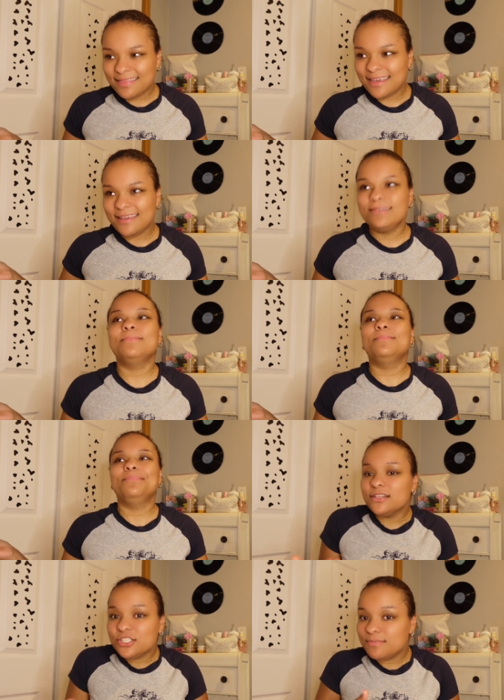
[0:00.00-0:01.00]
then
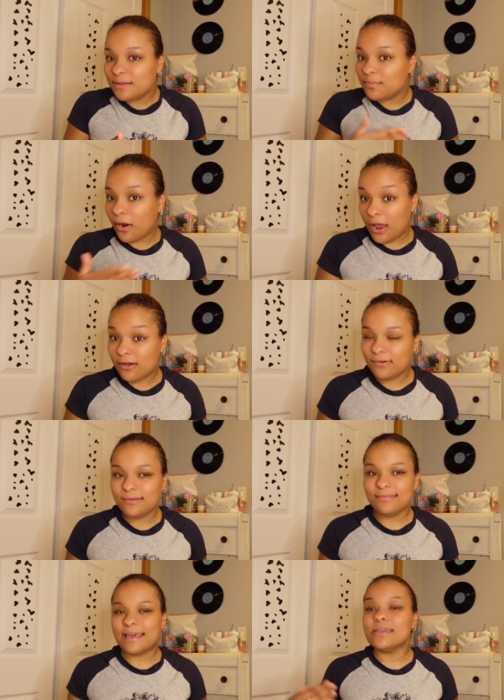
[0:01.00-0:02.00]
just be
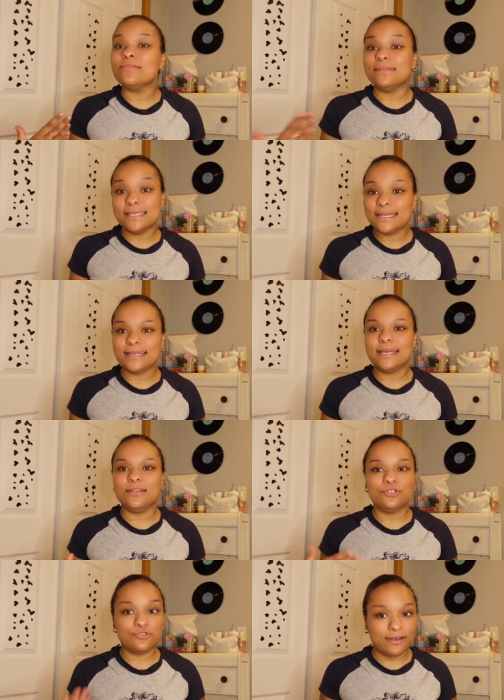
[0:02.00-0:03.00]
proud that you did it and
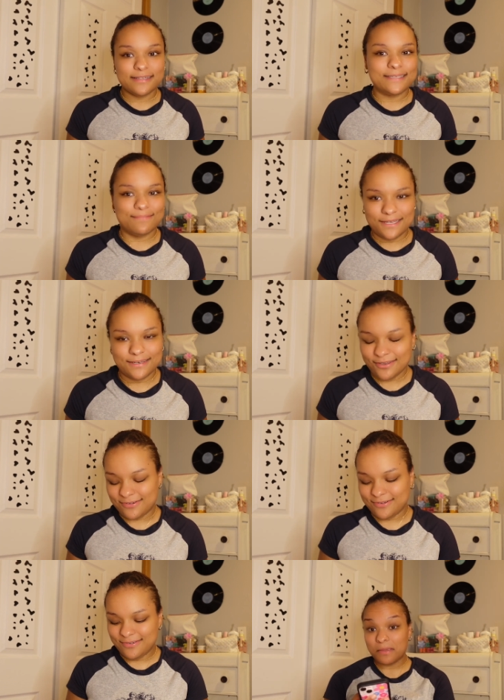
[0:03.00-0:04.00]
you try something
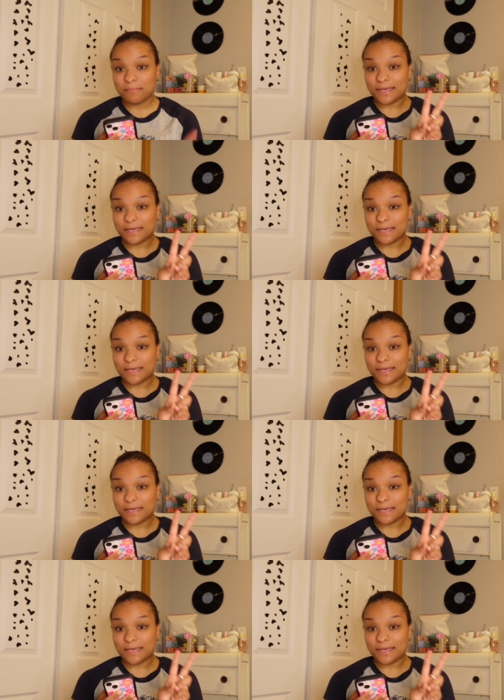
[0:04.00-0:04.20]
new.